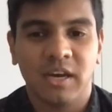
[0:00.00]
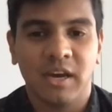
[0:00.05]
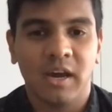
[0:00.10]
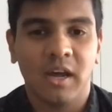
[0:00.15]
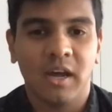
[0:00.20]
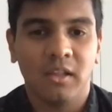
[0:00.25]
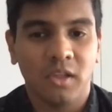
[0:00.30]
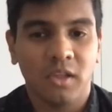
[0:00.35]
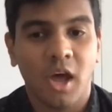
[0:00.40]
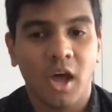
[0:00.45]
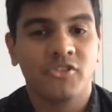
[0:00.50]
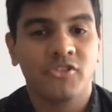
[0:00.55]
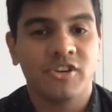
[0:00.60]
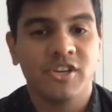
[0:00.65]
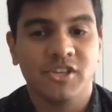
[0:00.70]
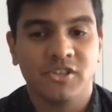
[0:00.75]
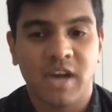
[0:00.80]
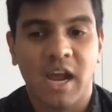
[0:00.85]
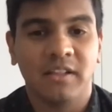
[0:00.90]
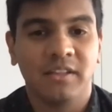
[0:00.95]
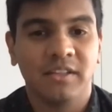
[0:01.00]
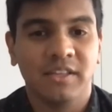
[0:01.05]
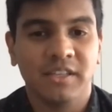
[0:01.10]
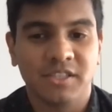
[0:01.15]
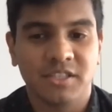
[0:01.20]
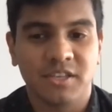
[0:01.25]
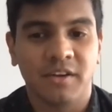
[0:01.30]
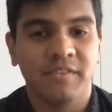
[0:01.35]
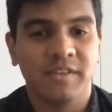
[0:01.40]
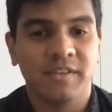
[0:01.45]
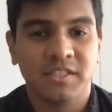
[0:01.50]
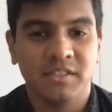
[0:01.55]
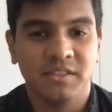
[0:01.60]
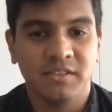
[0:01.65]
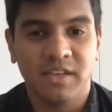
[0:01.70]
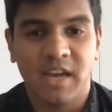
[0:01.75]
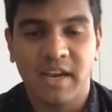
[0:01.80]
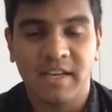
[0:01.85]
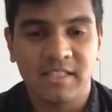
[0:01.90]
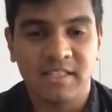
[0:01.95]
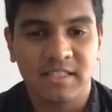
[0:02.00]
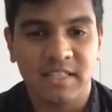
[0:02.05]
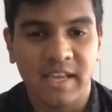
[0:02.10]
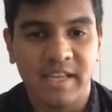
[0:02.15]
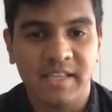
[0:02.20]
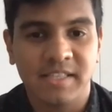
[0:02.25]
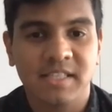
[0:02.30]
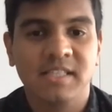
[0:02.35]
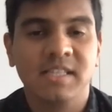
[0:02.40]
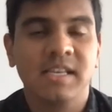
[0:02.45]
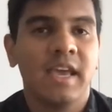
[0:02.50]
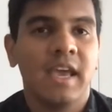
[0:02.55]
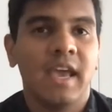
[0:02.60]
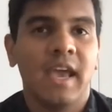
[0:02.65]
laundry and dry cleaning service in the United States.